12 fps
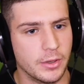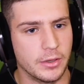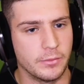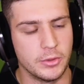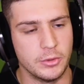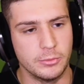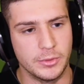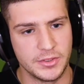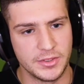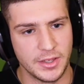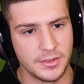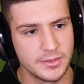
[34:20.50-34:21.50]
kind of a human
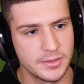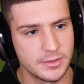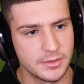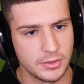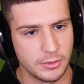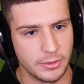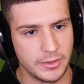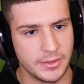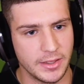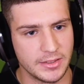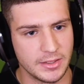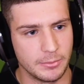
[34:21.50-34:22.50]
sense. So I
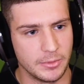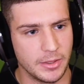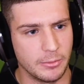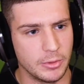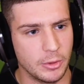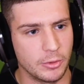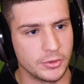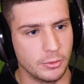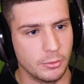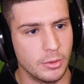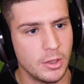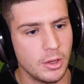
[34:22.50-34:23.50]
think that's something that we
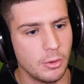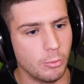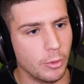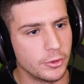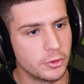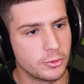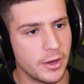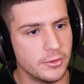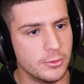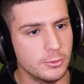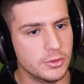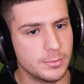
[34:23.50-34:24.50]
also want to try
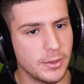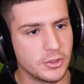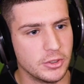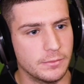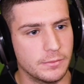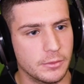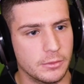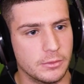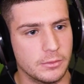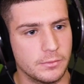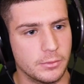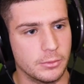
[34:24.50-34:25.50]
and do, especially
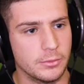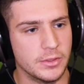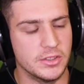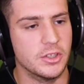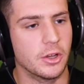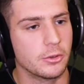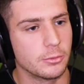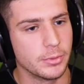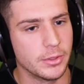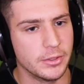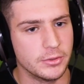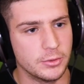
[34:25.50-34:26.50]
for these younger
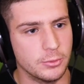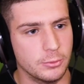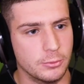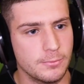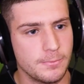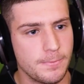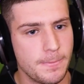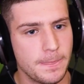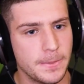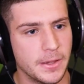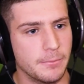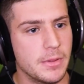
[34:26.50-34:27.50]
players who,
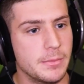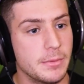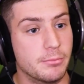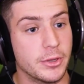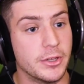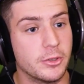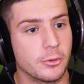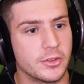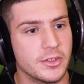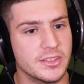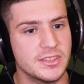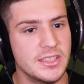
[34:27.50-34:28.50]
maybe break
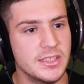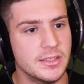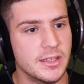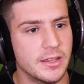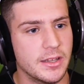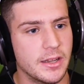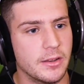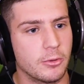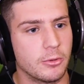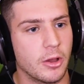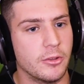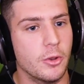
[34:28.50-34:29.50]
onto the scene and
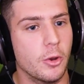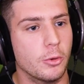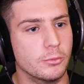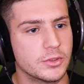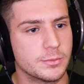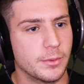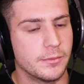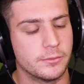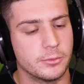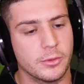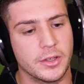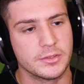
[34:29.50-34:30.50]
are unknowns, but
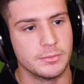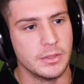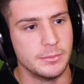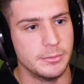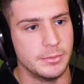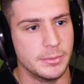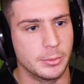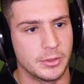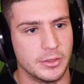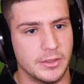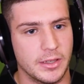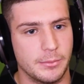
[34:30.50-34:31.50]
for us, maybe people
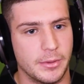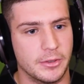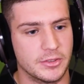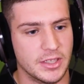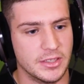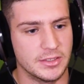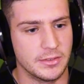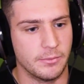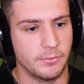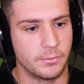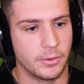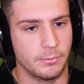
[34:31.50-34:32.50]
can get a better sense of
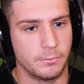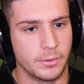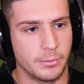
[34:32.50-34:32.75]
them from